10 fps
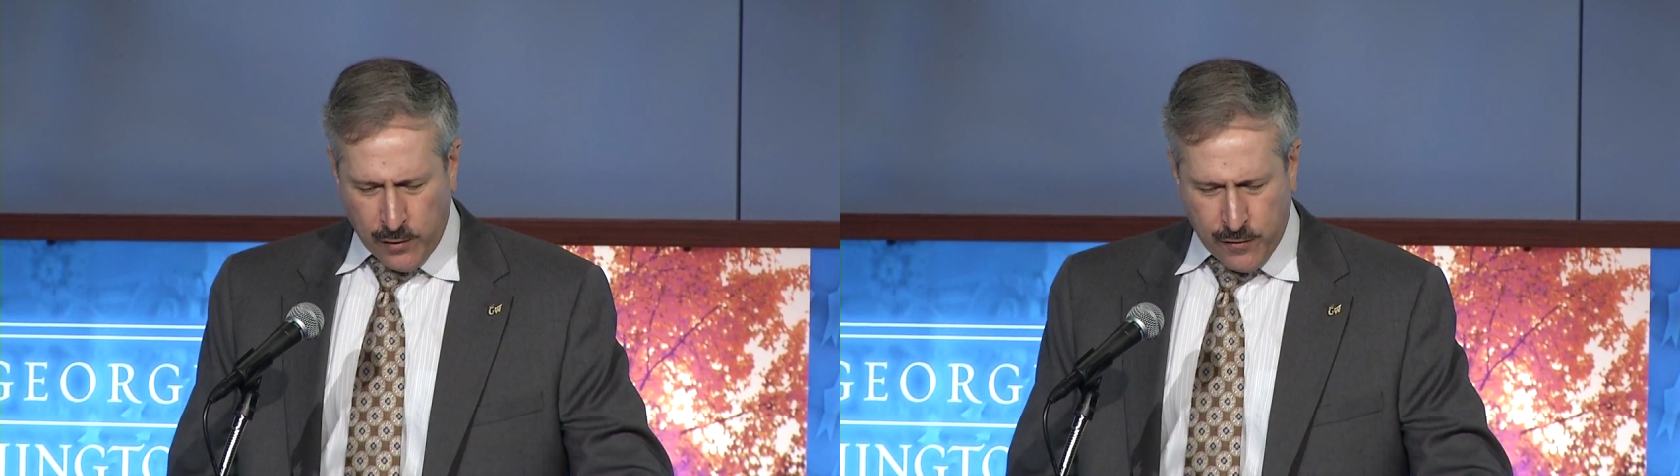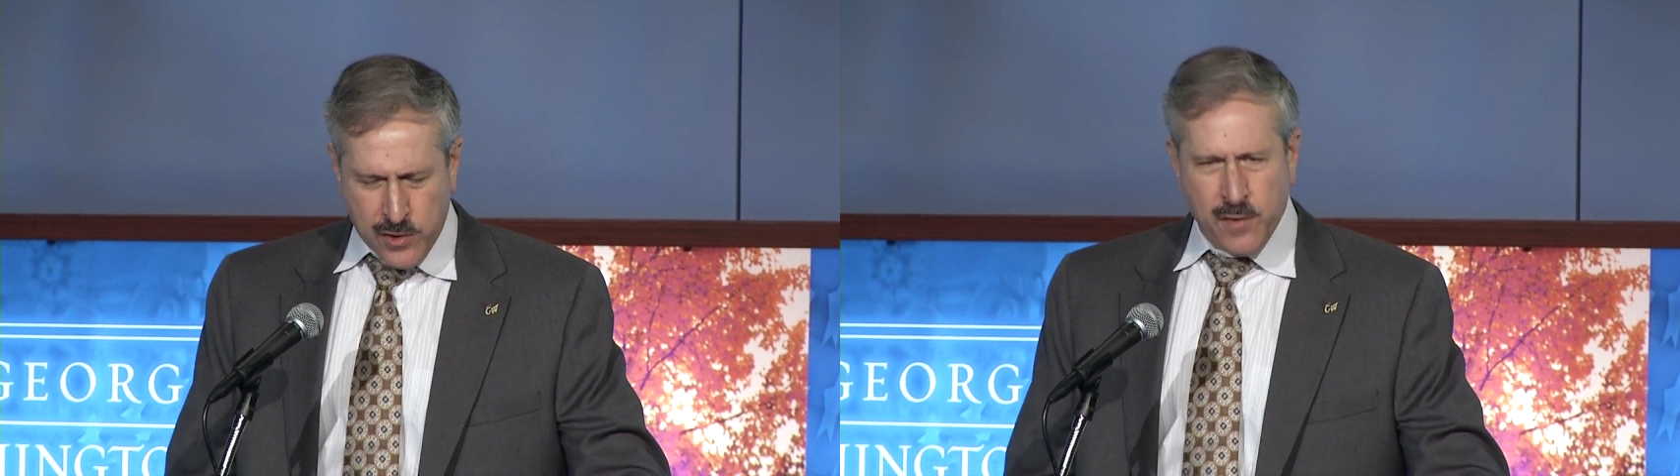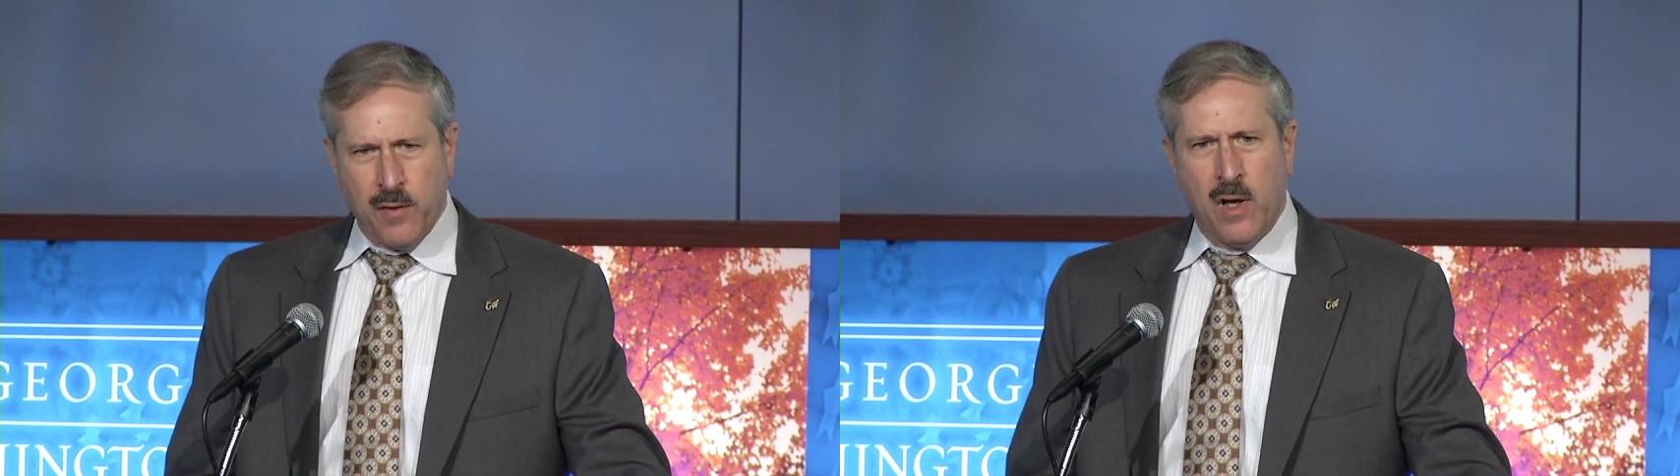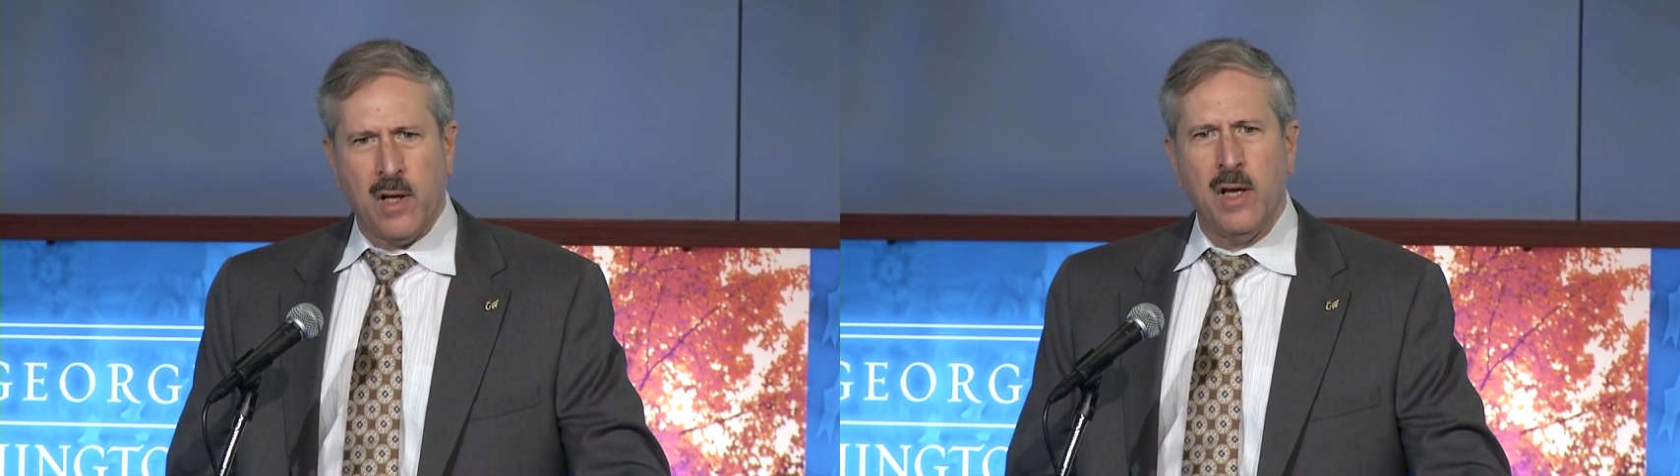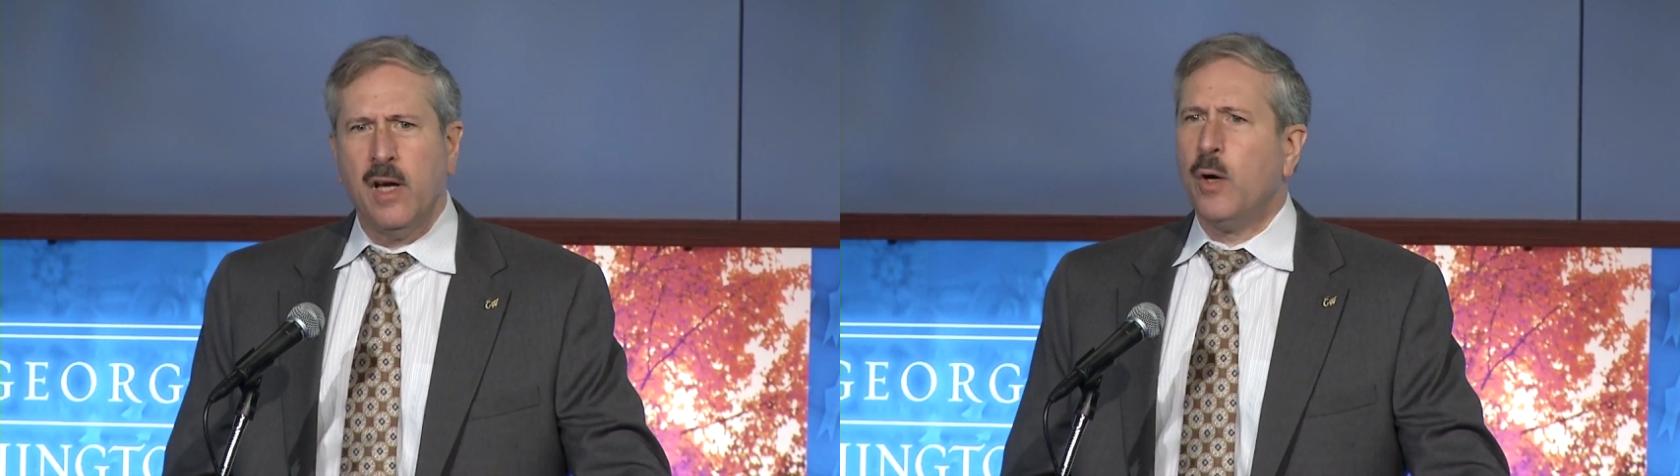First of
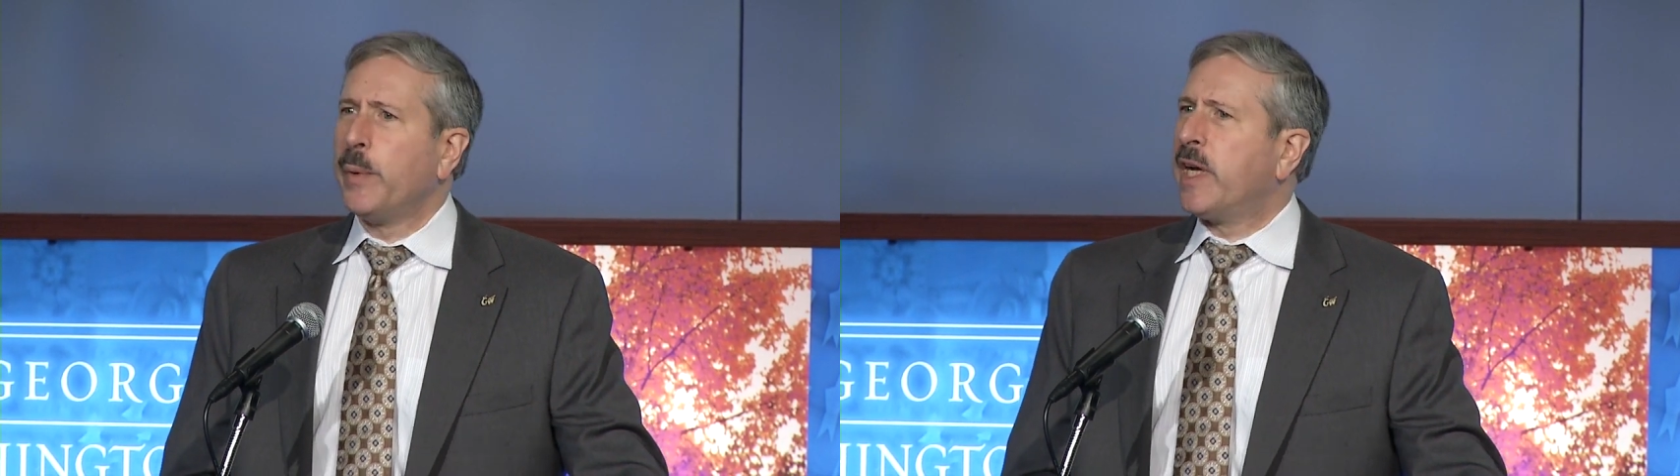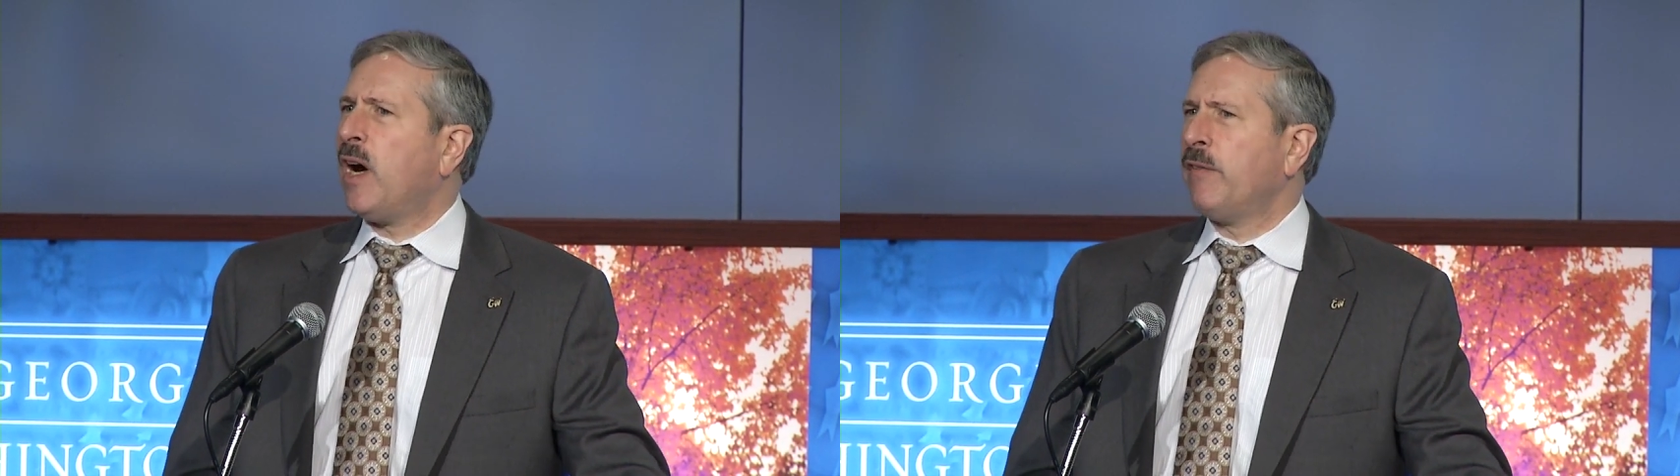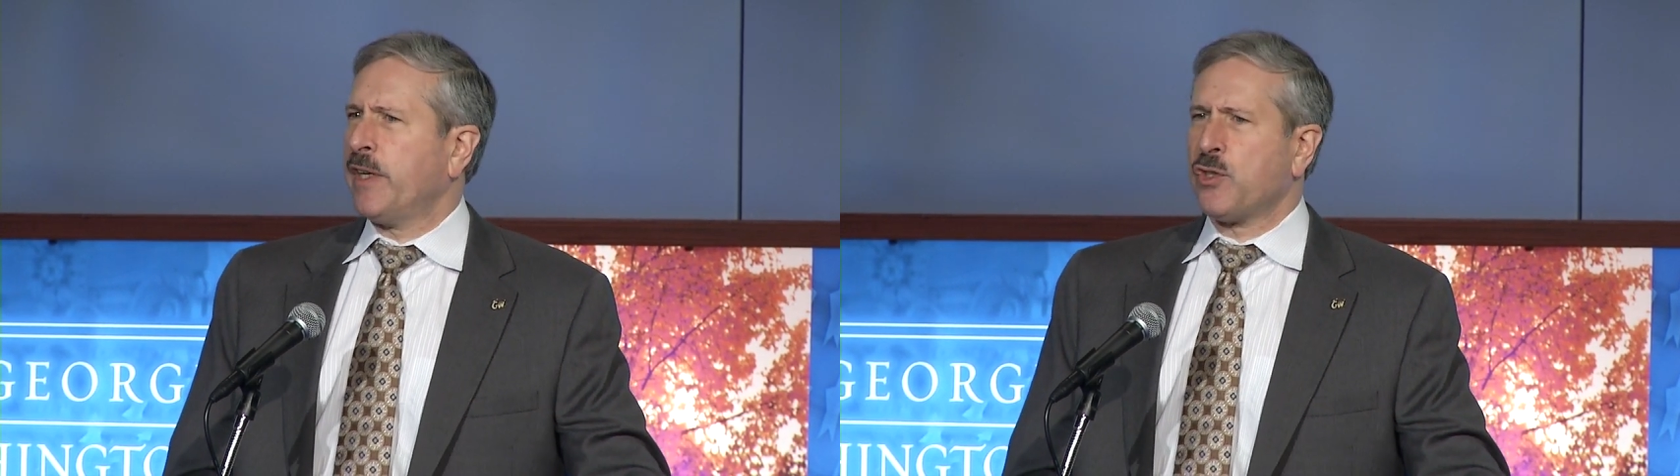all, we covered a